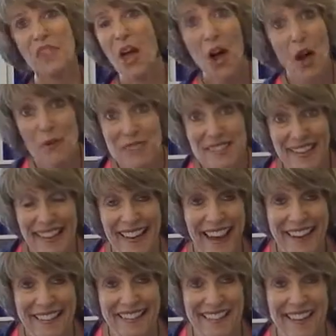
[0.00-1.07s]
I would say
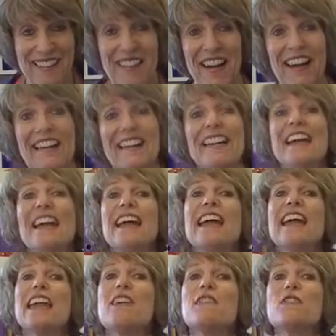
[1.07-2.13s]
hardly ever.
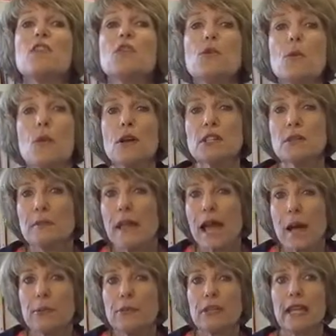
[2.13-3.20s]
If you want to be
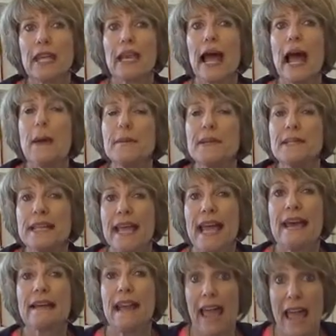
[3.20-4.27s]
able to get up and
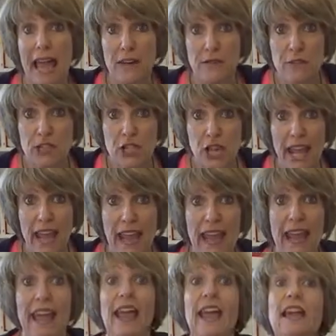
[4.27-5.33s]
down out of a
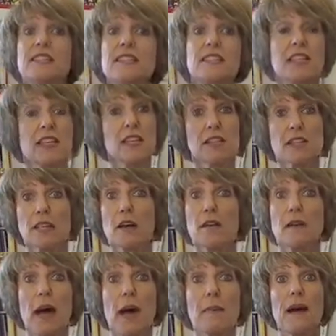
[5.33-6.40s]
chair, sit yourself
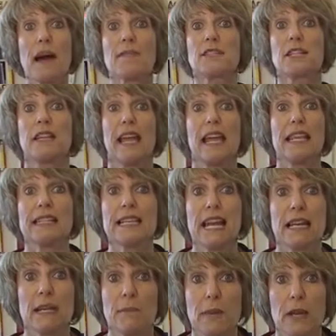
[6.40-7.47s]
up after laying
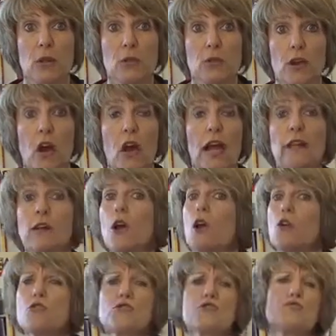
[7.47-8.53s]
down in bed all night,
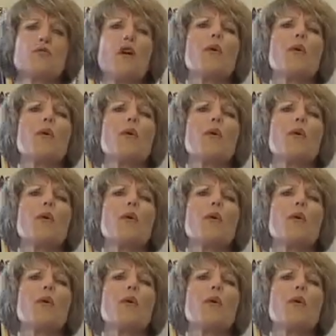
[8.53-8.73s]
throw